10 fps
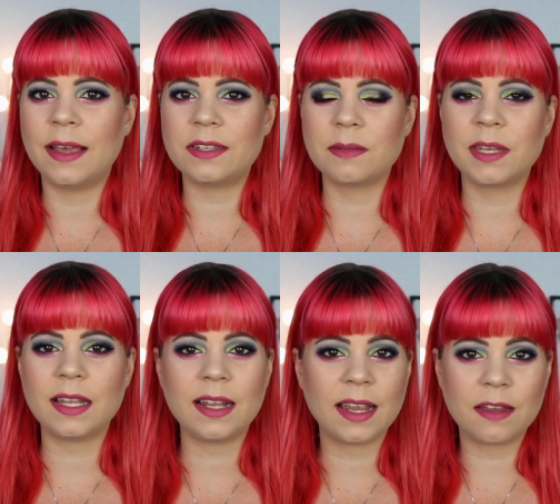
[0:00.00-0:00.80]
and
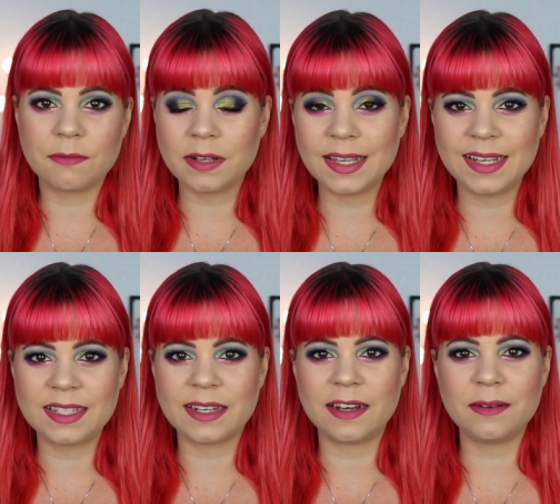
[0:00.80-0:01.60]
something that I get really
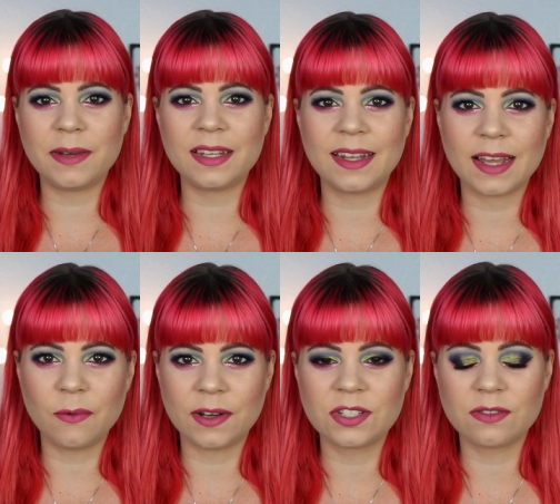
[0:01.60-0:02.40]
excited about that
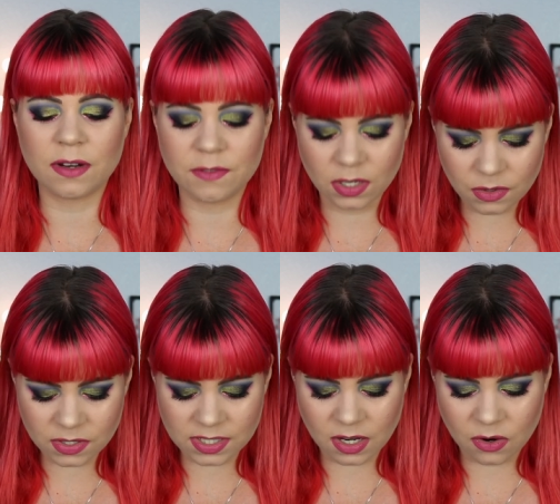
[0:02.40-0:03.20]
I want to
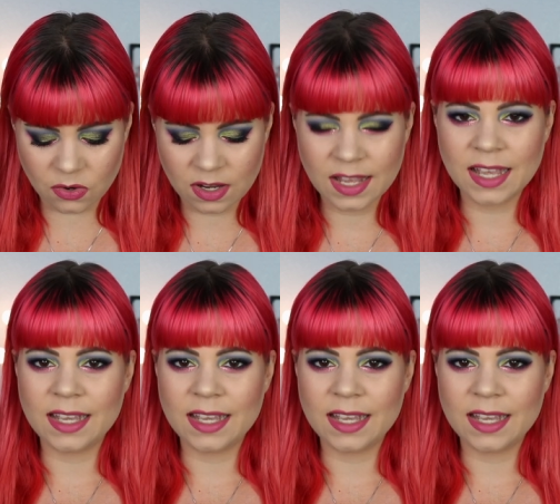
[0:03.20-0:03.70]
review. So